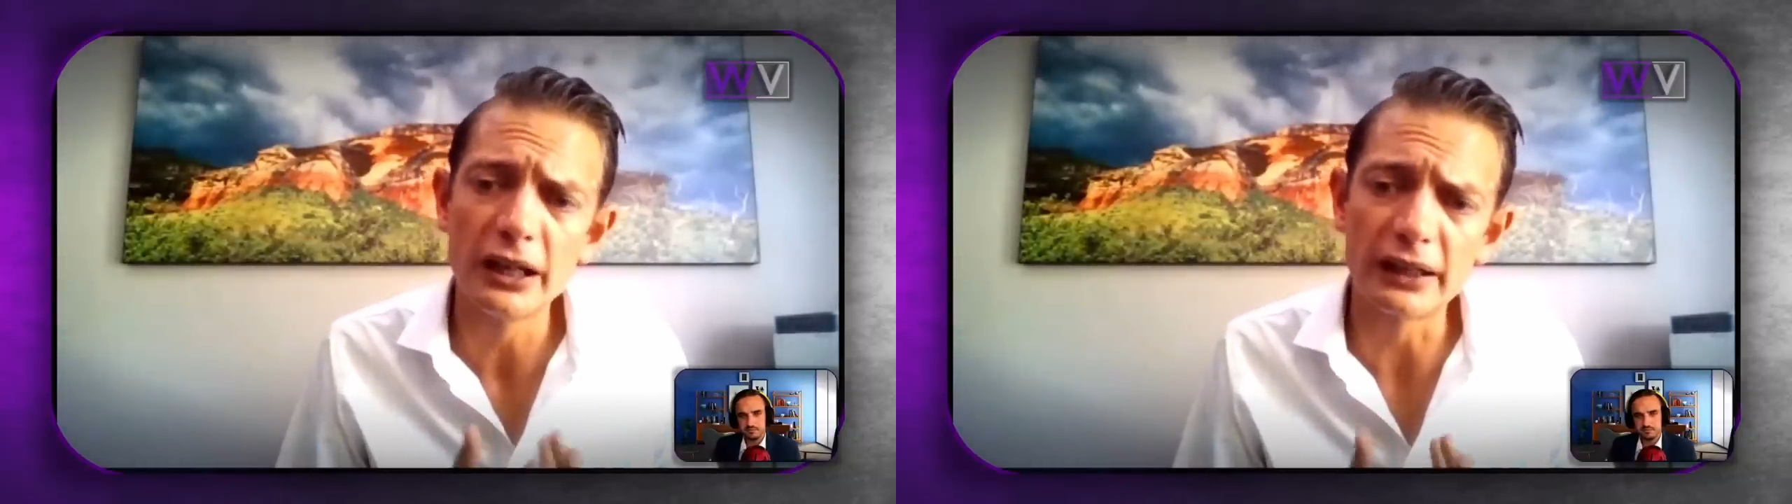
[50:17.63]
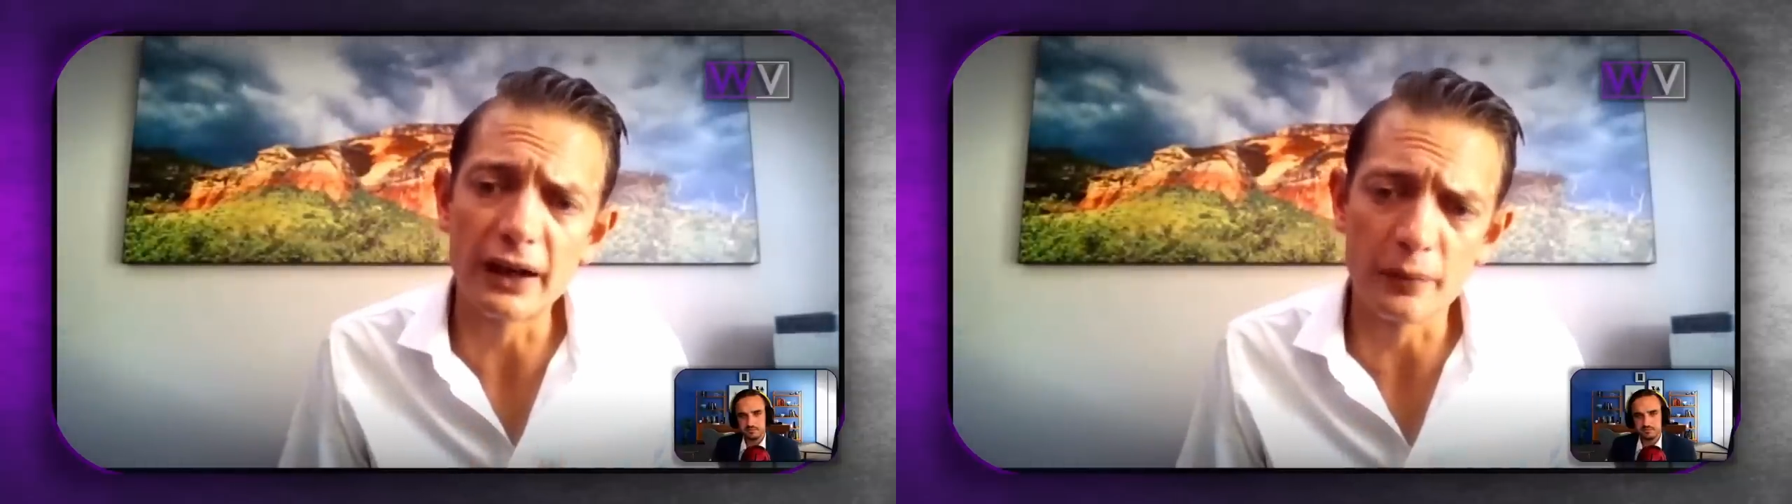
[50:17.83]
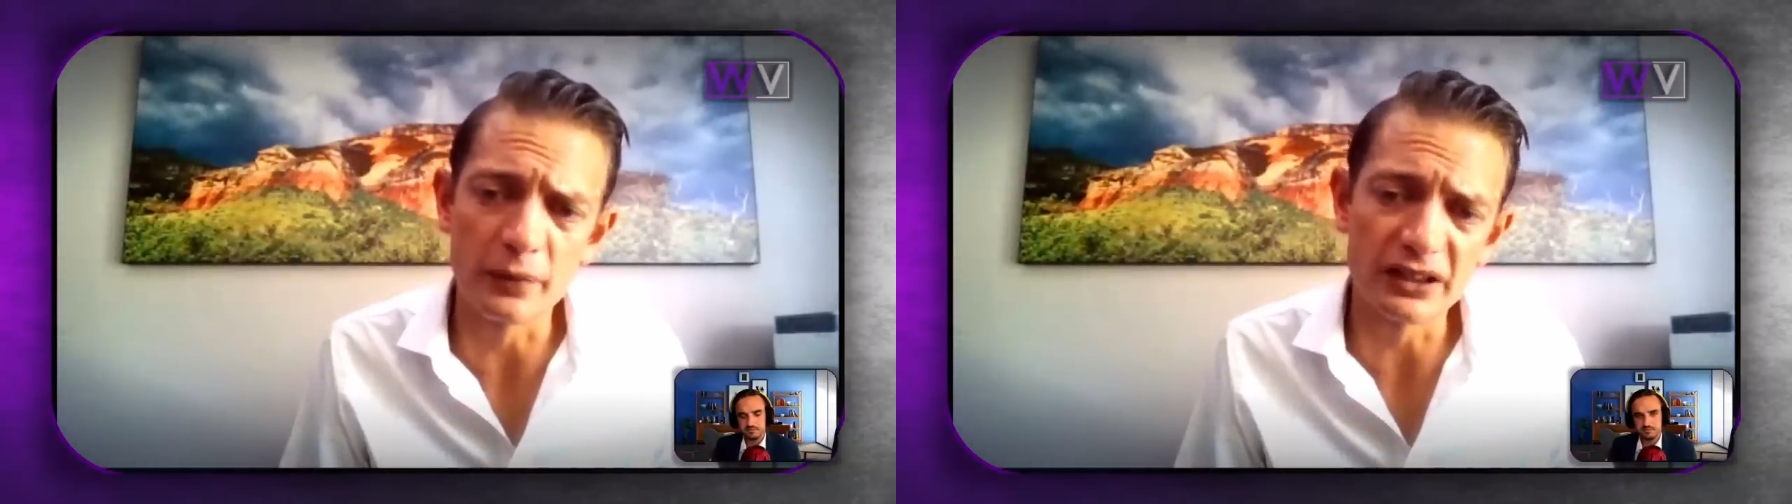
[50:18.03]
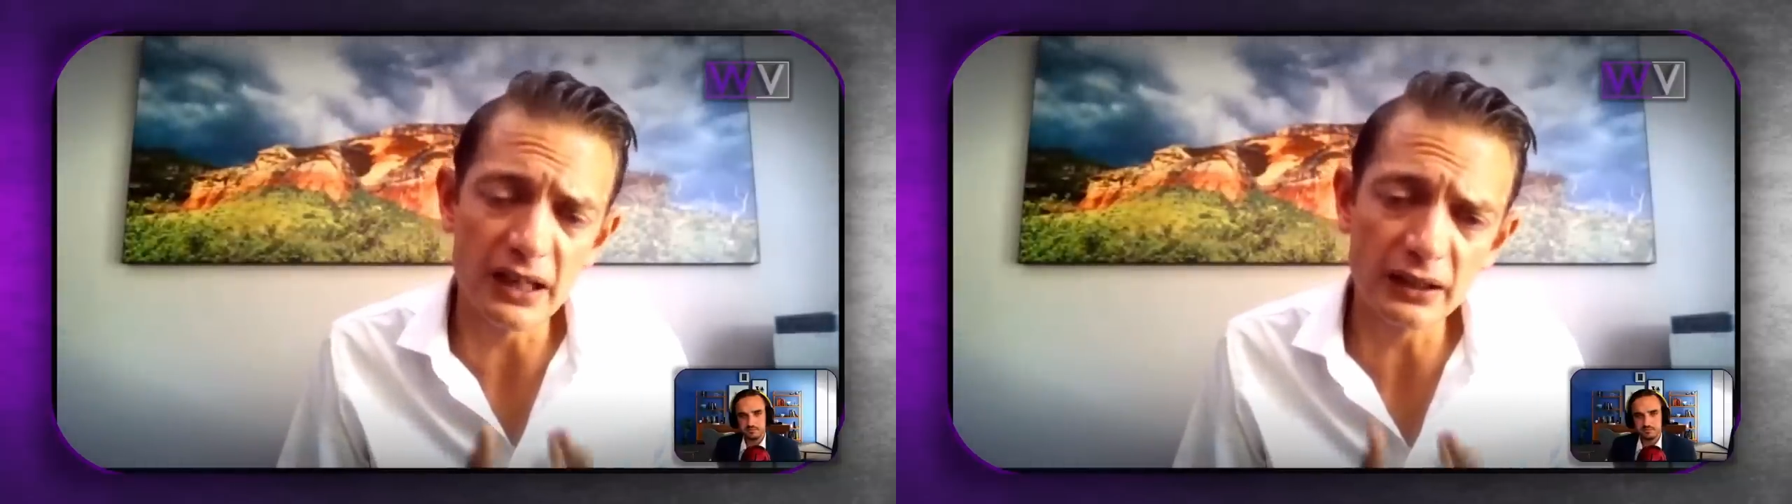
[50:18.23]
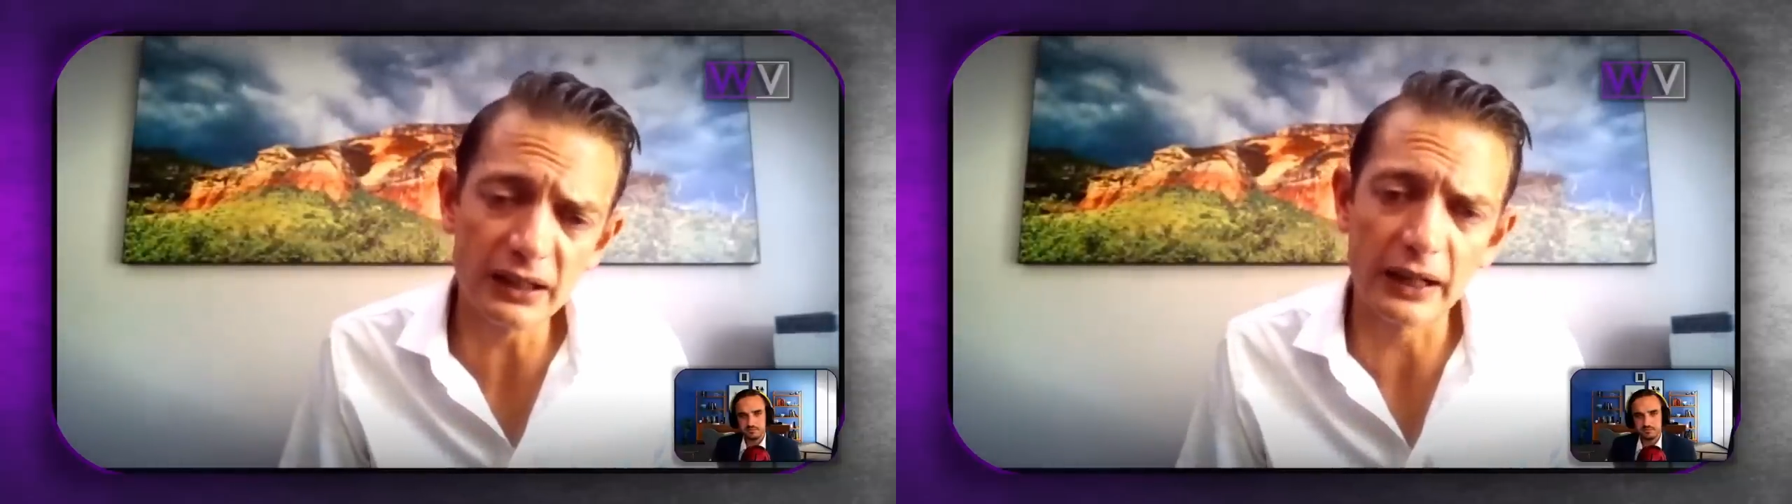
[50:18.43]
government
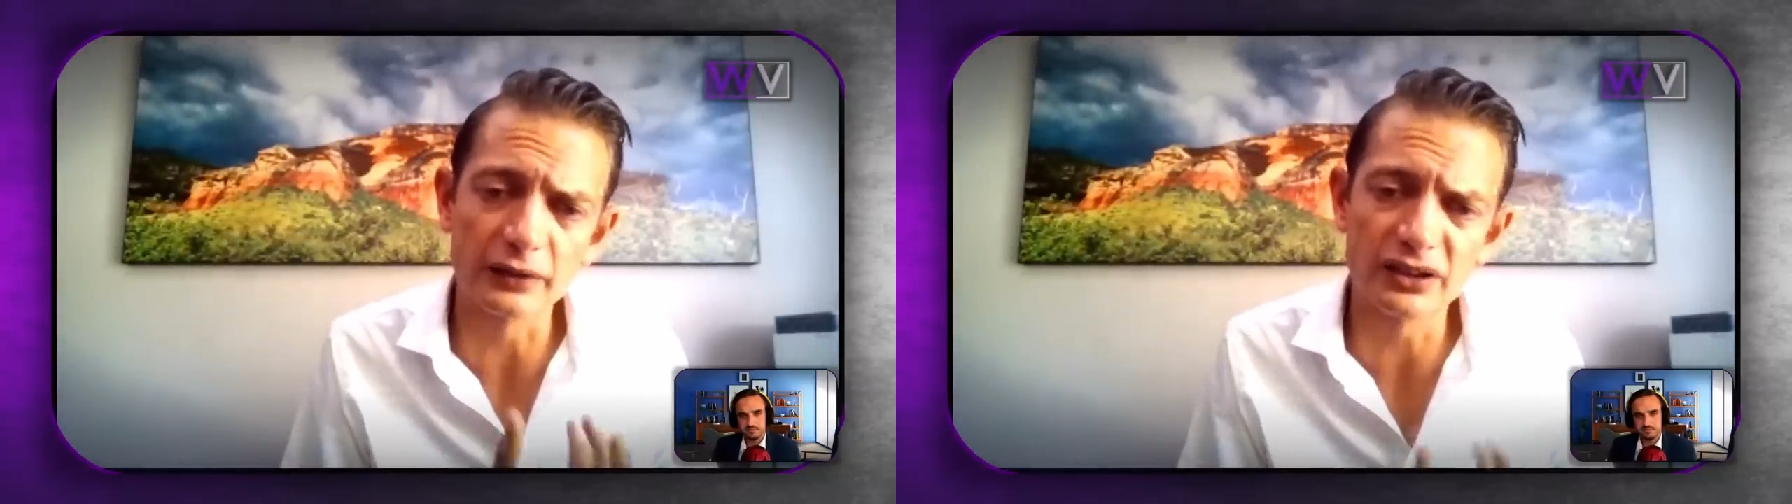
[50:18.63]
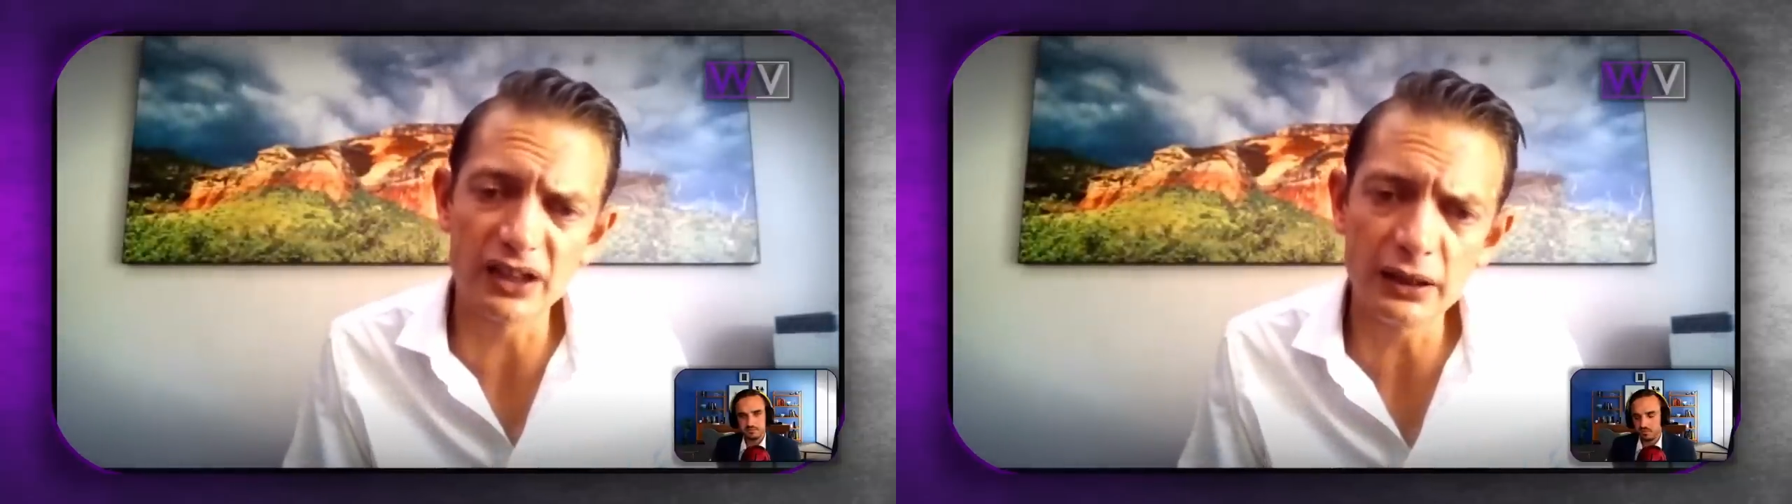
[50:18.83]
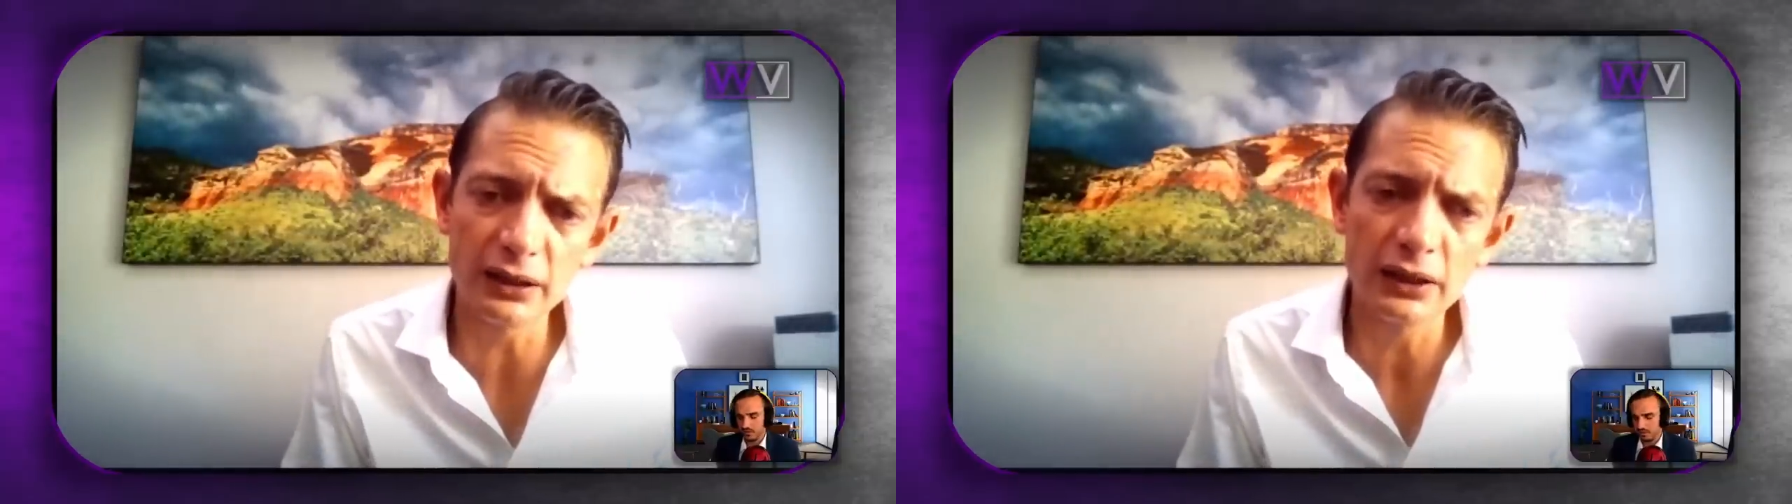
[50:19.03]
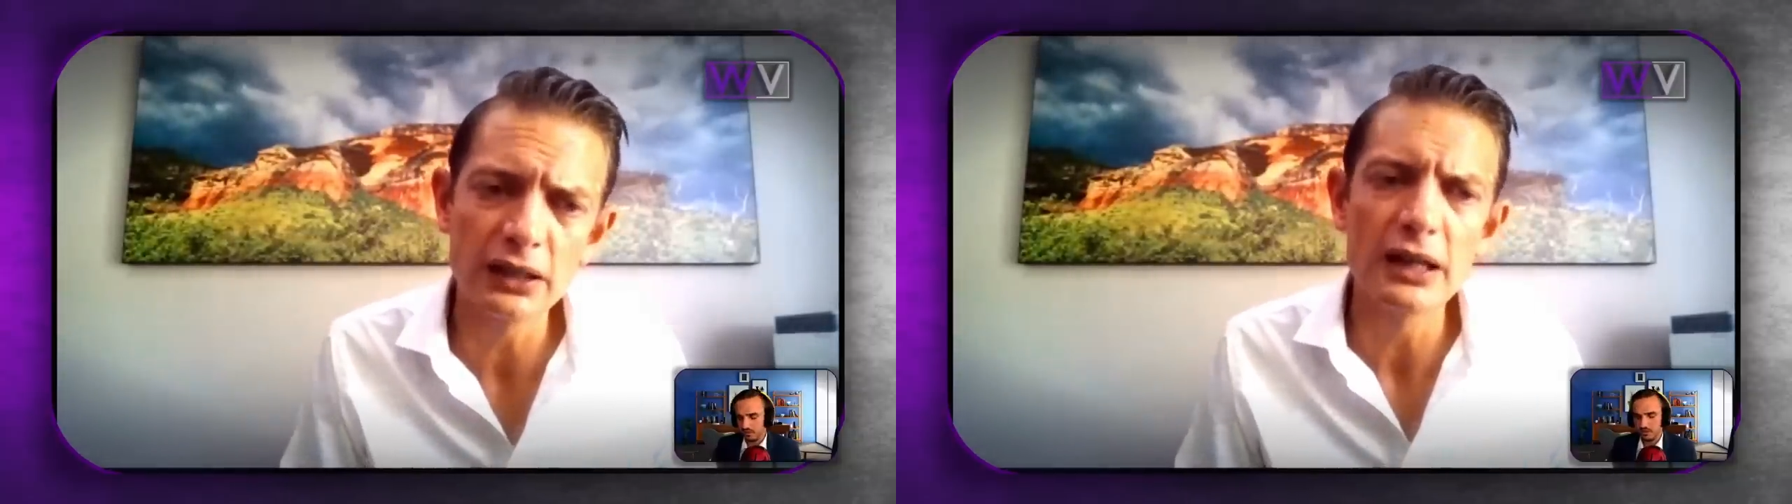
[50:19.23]
in Gauteng,